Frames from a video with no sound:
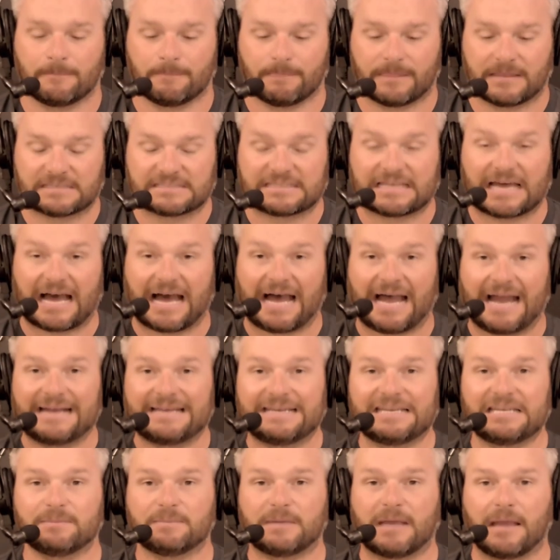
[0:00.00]
is that I
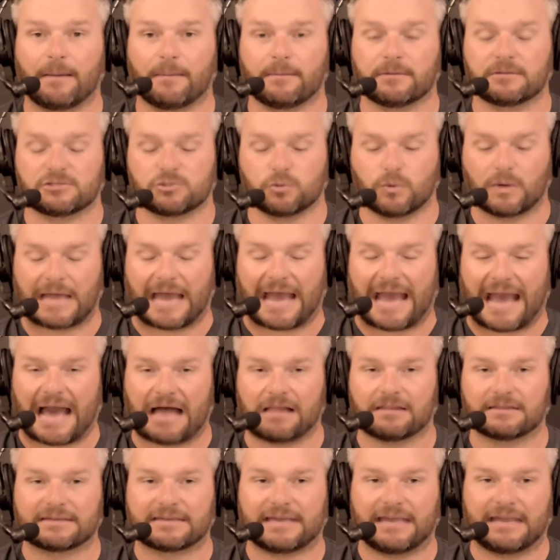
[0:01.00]
need to be able to
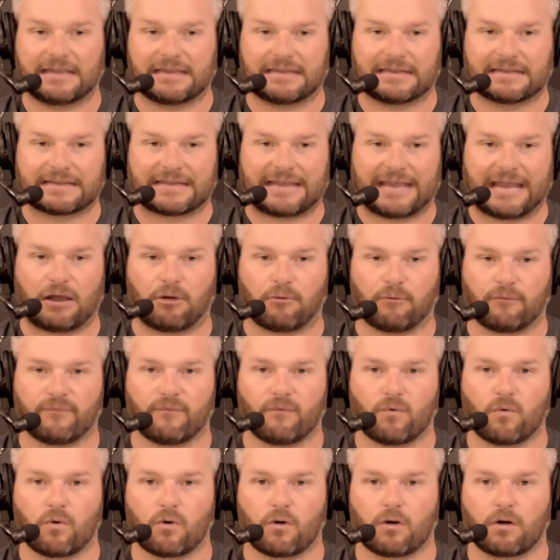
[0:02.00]
allocate and account
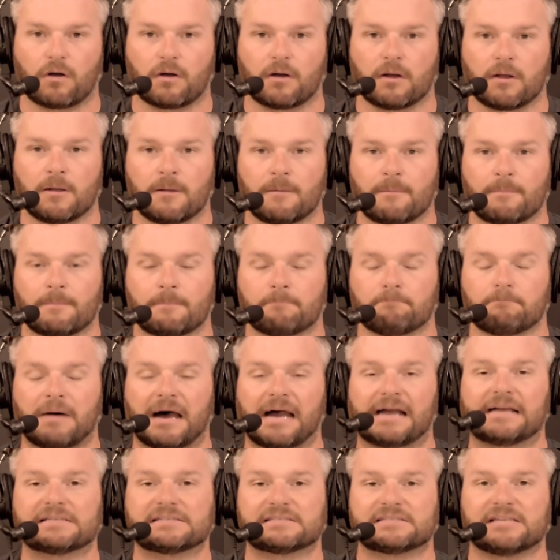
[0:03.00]
for
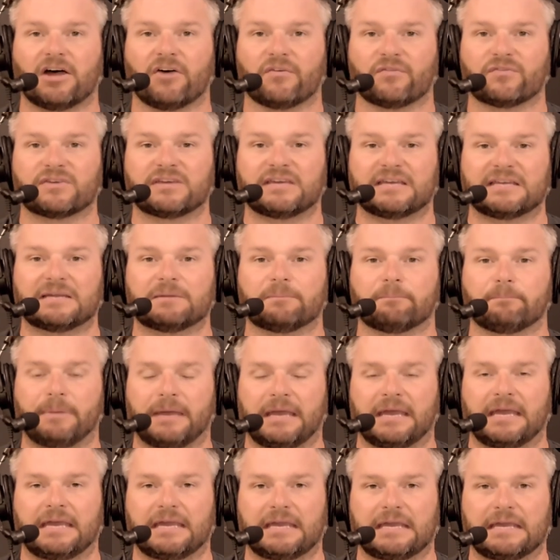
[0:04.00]
myself getting
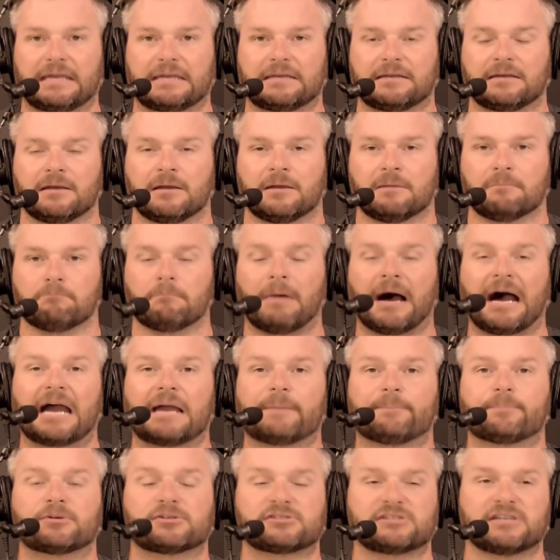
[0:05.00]
paid my
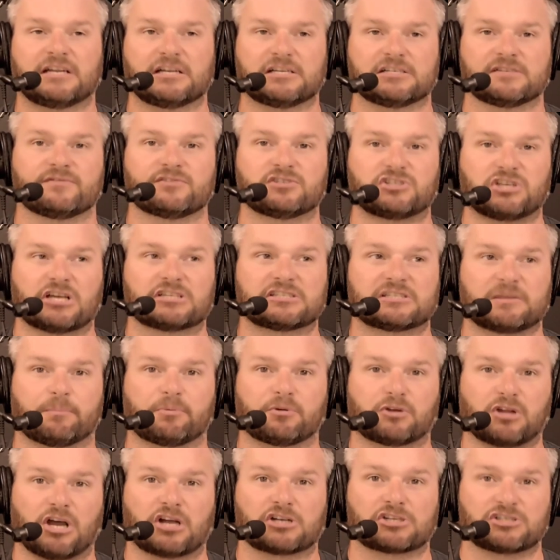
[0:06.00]
percentage of adjusted
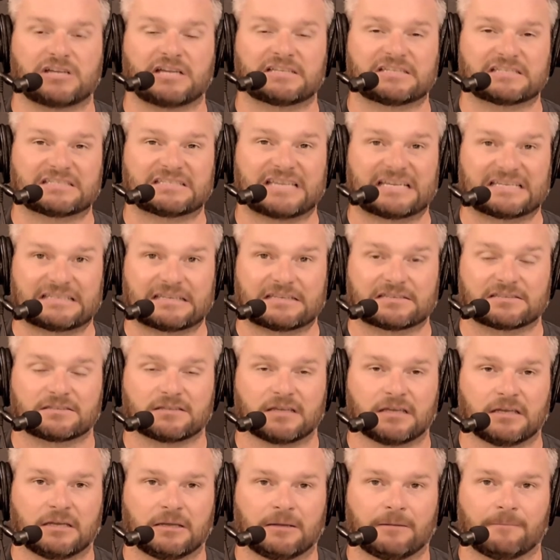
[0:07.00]
production as a dentist.
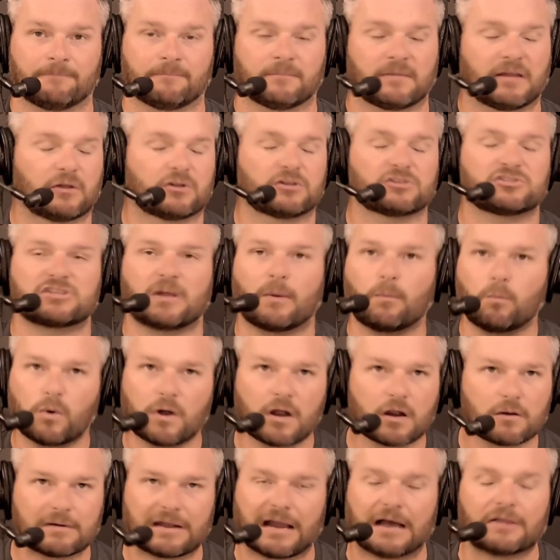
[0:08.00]

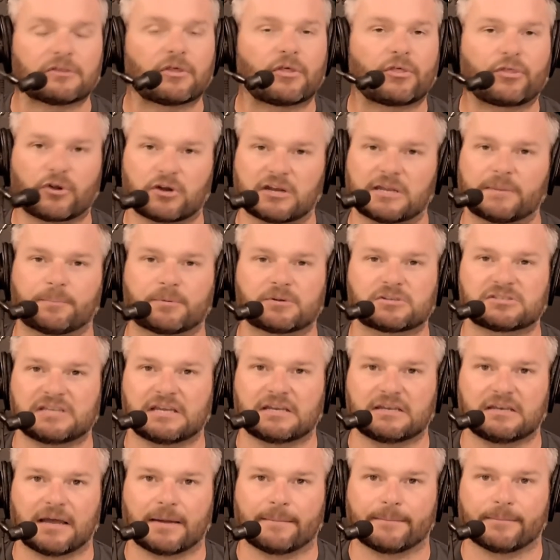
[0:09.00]
Somewhere around the
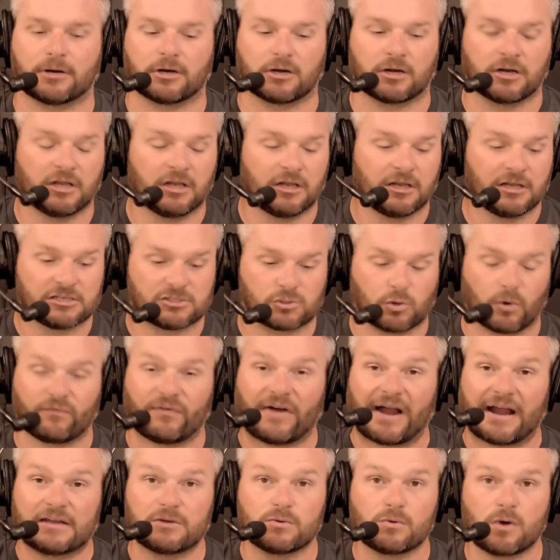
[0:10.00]
30% number. So if
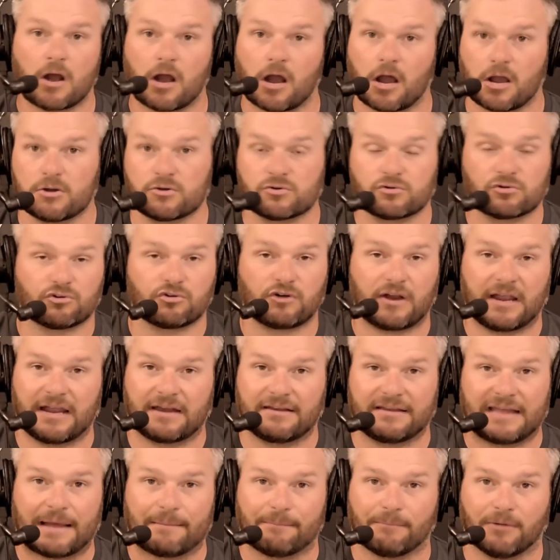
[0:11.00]
I do
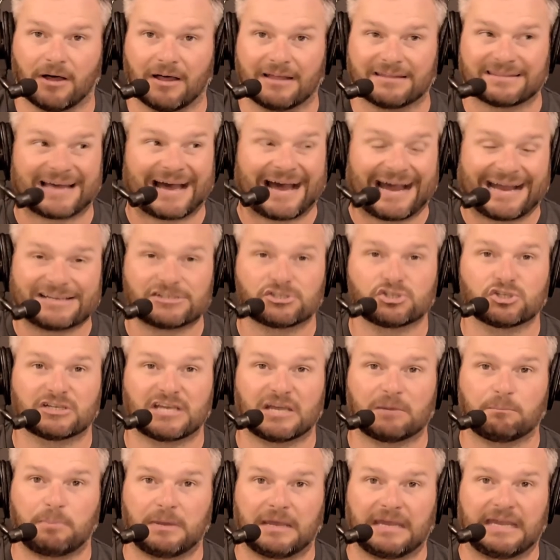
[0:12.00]
$100,000 that month, I should
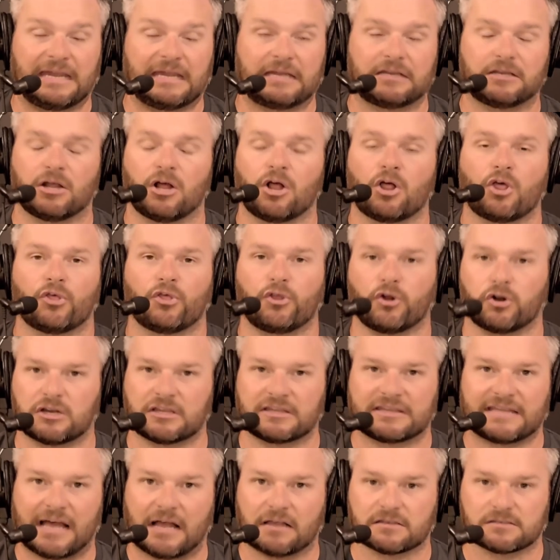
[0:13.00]
get paid
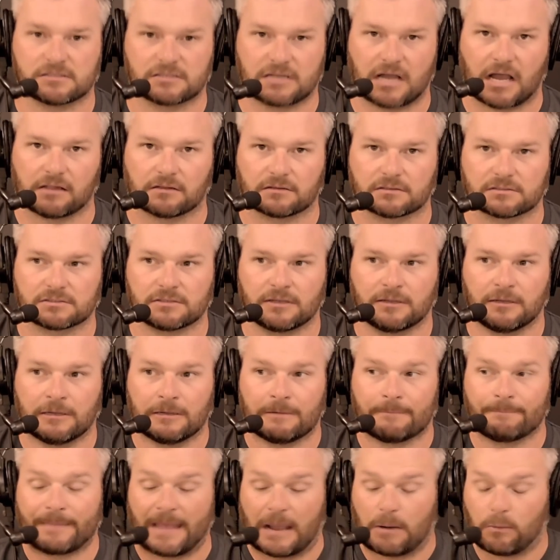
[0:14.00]
$30,000.
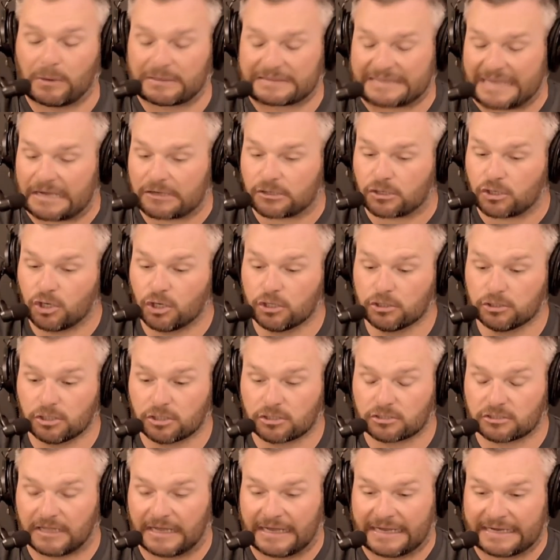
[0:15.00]
Now, what that could
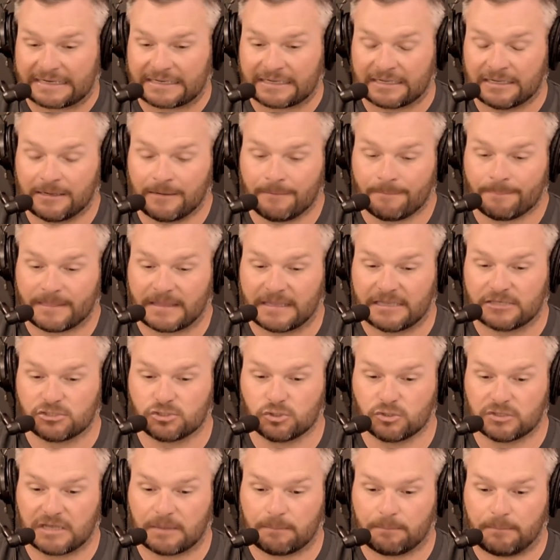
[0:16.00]
look like is
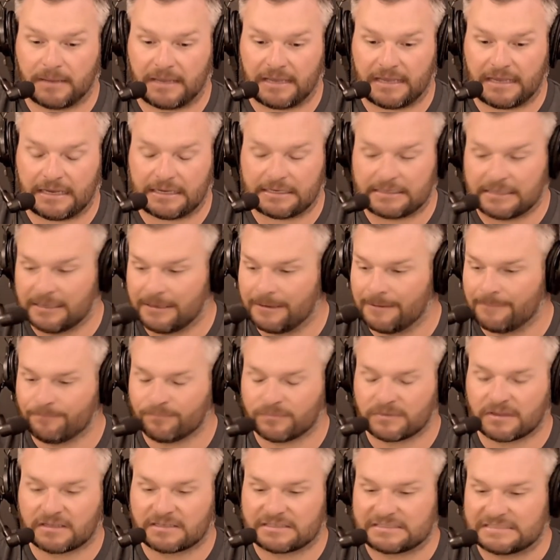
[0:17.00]
you get paid
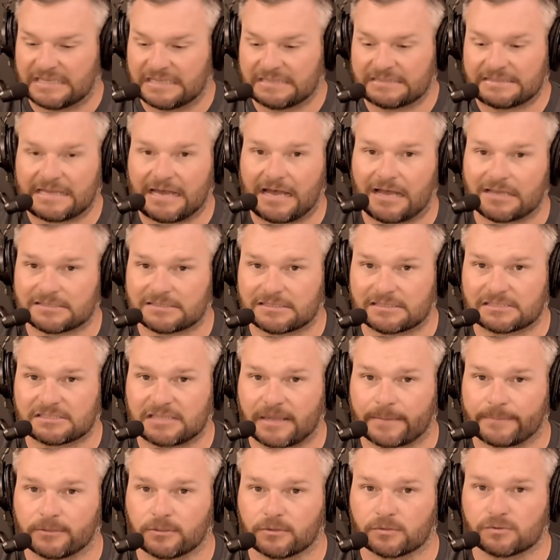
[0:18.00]
$10,000 as
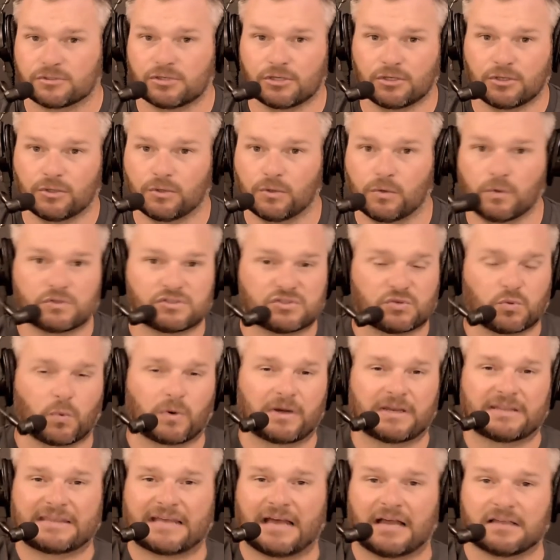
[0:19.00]
W-2,
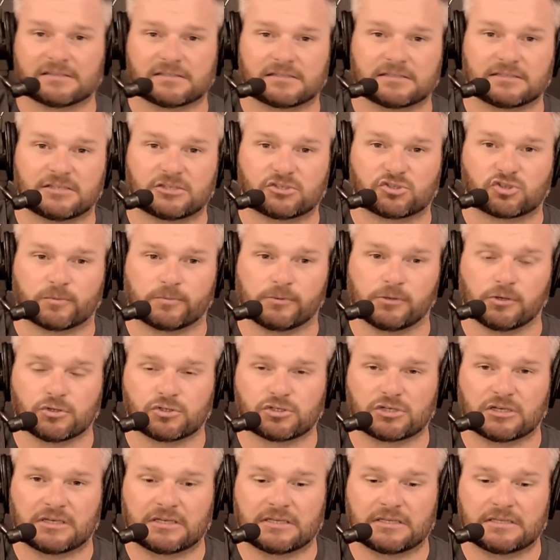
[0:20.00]
$20,000 as
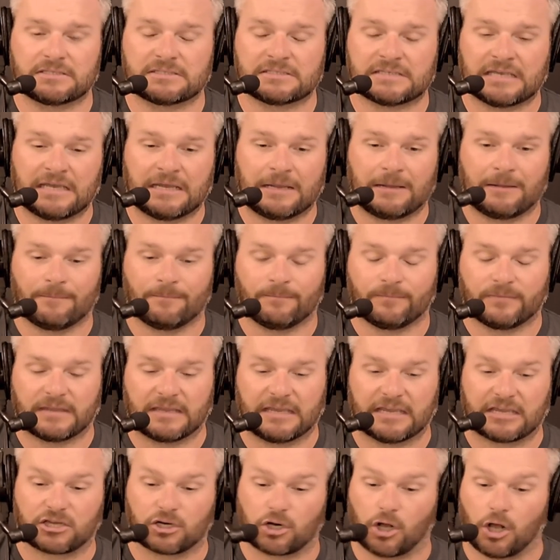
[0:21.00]
distributions.
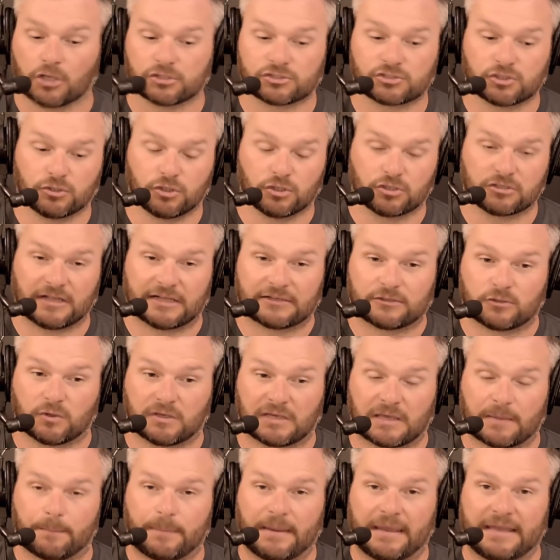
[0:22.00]
It could also look like you
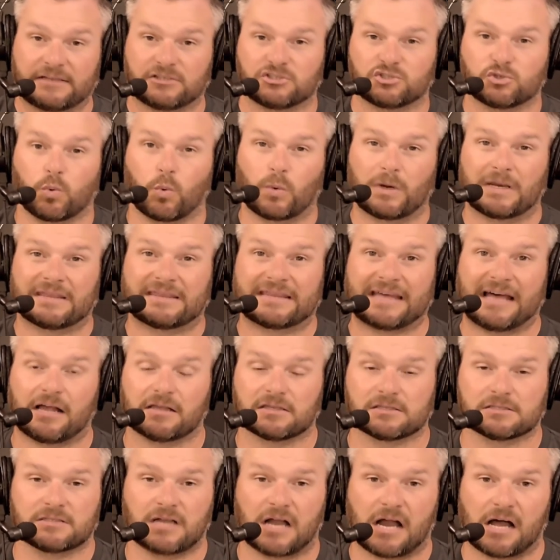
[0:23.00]
get paid
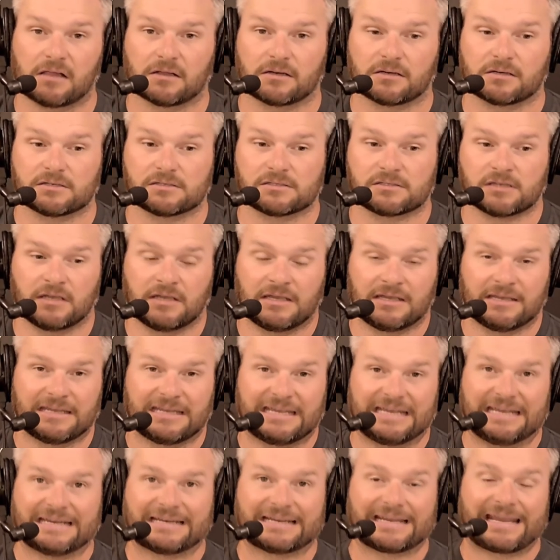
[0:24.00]
$20,000
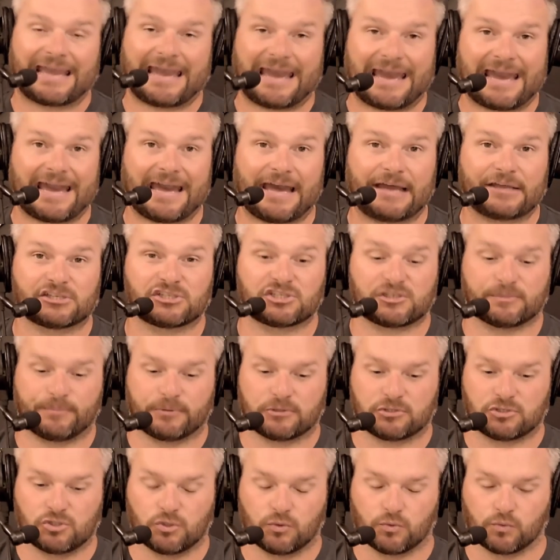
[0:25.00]
in cash,
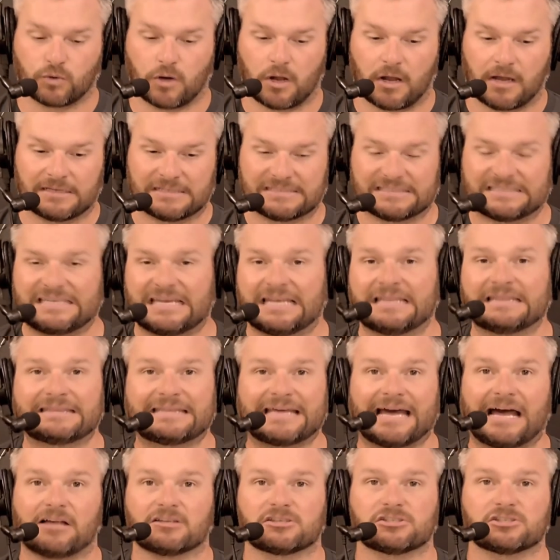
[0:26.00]
but you run
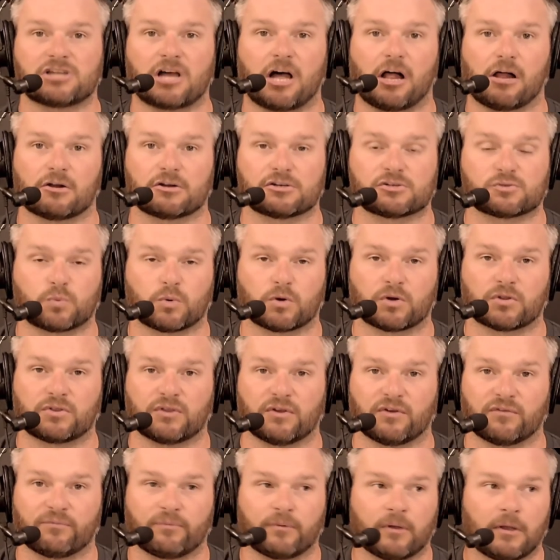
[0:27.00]
$10,000 worth
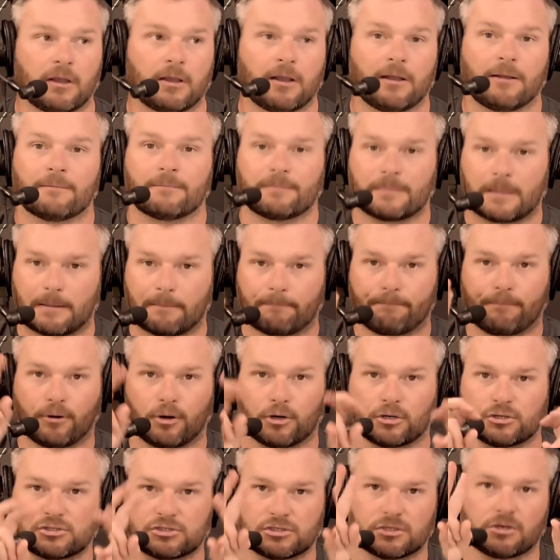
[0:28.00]
of
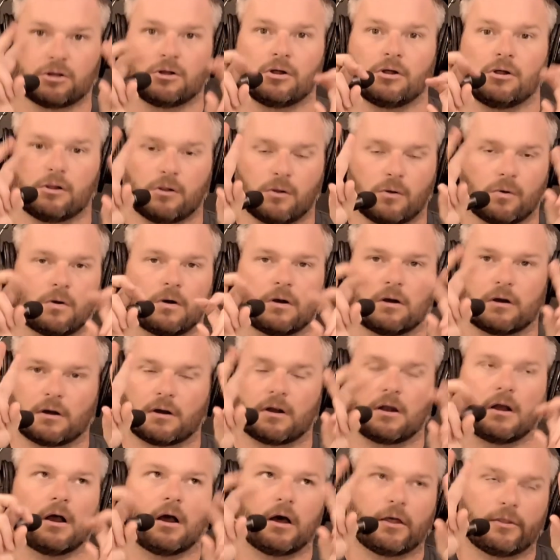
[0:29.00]
personal
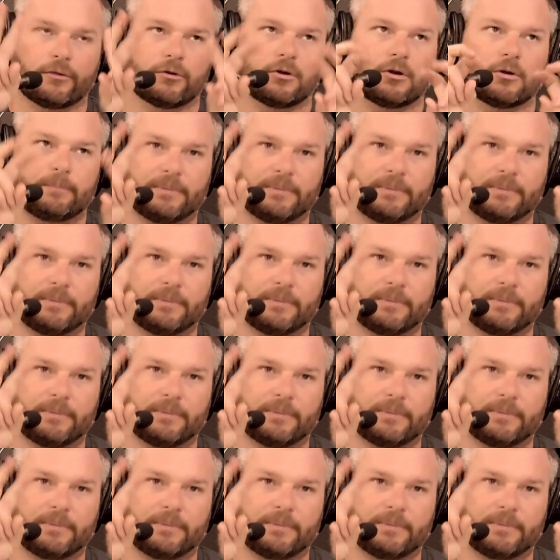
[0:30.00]
or other